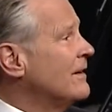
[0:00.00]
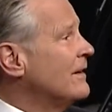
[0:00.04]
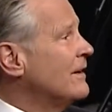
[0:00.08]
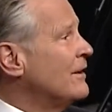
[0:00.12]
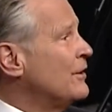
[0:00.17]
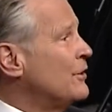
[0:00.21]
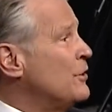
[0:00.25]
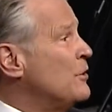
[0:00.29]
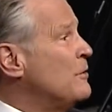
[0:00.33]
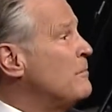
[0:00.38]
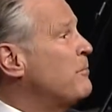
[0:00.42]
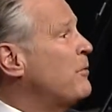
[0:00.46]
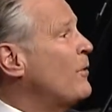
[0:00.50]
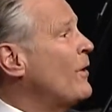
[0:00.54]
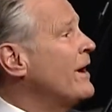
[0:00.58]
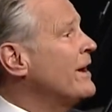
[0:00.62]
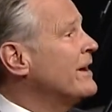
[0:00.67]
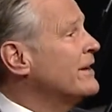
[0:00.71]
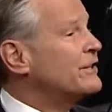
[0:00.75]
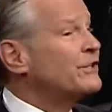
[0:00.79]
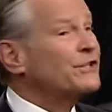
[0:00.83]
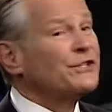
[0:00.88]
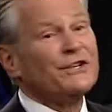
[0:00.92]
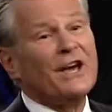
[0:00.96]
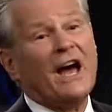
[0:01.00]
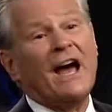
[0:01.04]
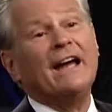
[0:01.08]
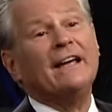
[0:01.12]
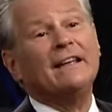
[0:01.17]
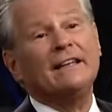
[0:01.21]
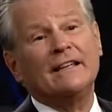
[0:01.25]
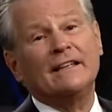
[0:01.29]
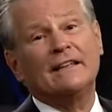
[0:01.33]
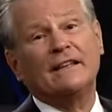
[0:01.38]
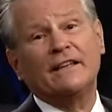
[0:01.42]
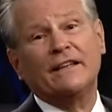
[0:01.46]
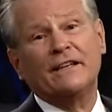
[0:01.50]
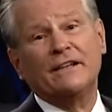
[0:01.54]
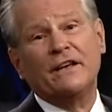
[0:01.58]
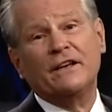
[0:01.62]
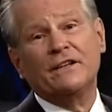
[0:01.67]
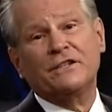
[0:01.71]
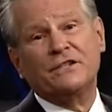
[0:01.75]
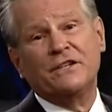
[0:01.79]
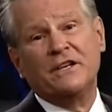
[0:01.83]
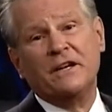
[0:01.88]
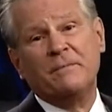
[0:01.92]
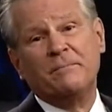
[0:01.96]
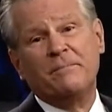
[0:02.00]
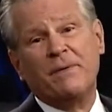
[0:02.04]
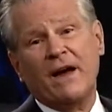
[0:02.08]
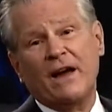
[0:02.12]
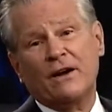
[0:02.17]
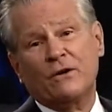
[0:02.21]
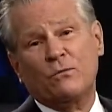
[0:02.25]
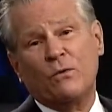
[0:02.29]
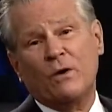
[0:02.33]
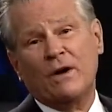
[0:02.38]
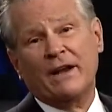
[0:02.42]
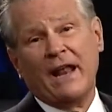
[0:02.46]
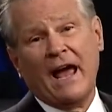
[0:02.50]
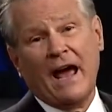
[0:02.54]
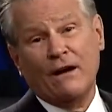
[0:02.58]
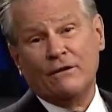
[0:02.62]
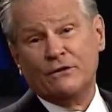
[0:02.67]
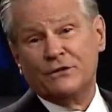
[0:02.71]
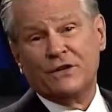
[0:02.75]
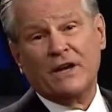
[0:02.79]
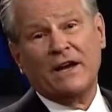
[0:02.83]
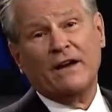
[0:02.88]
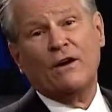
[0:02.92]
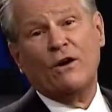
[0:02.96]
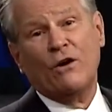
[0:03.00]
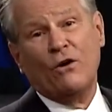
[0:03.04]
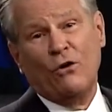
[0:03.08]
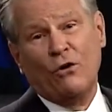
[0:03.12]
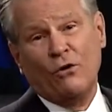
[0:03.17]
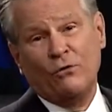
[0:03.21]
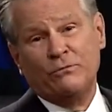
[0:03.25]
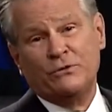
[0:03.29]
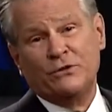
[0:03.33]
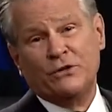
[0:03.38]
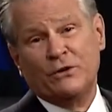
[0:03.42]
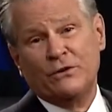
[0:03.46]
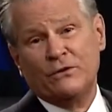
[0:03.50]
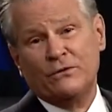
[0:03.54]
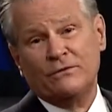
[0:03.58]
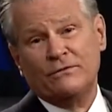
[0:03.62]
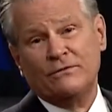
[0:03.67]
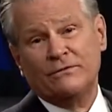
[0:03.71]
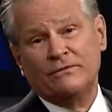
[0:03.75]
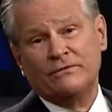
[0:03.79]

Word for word: You praying silently doesn't impact what house I go home to.